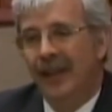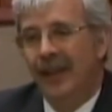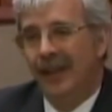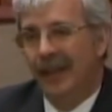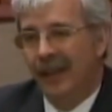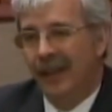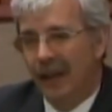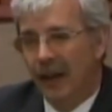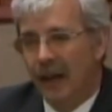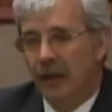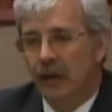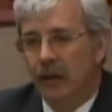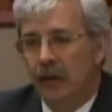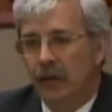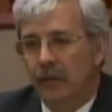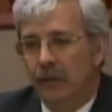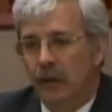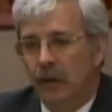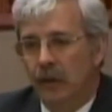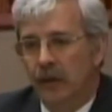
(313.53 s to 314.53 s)
a large,
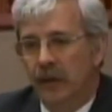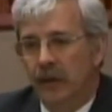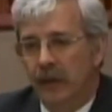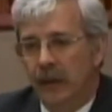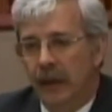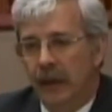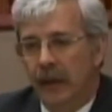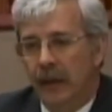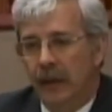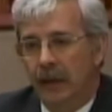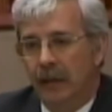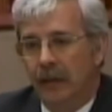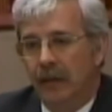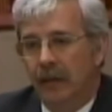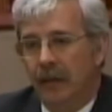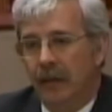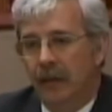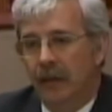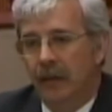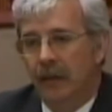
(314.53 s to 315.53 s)
diverse state.
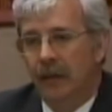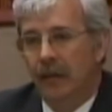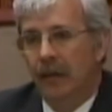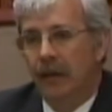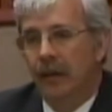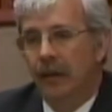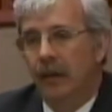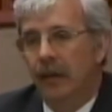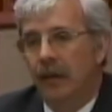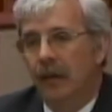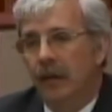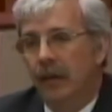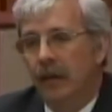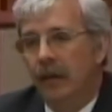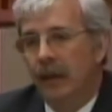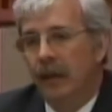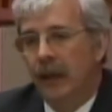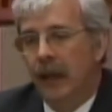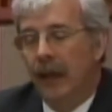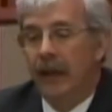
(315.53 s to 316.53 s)

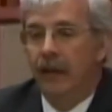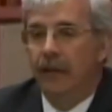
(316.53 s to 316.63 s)
And